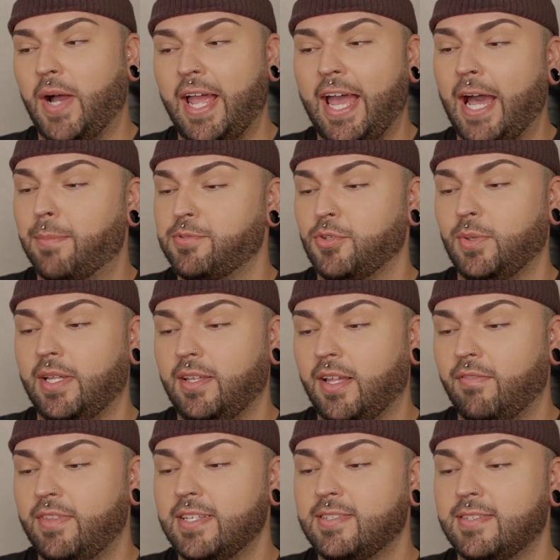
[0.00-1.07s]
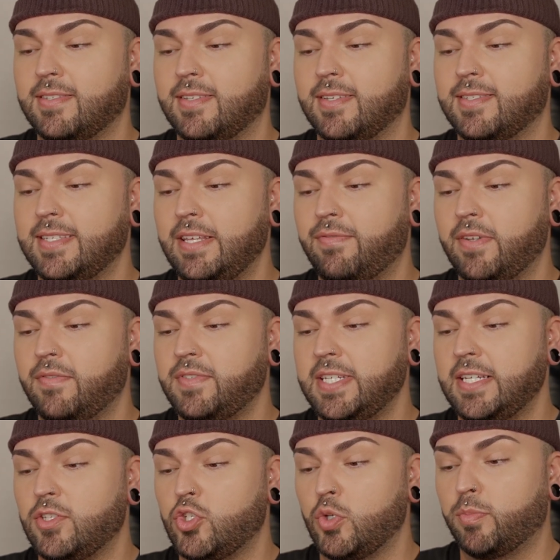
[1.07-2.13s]
I absolutely love this. This is the C
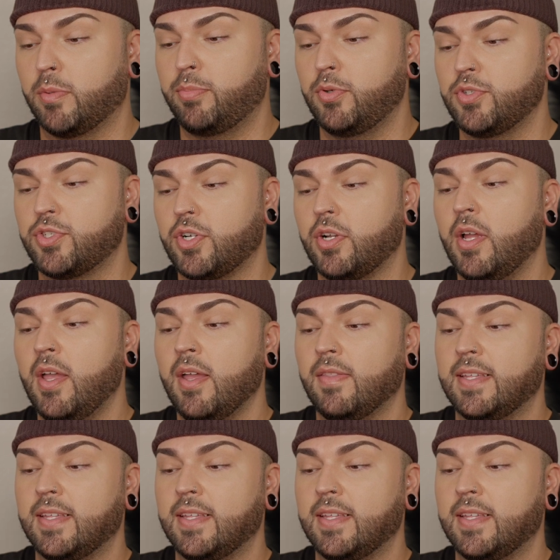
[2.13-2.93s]
fifteen Super Booster.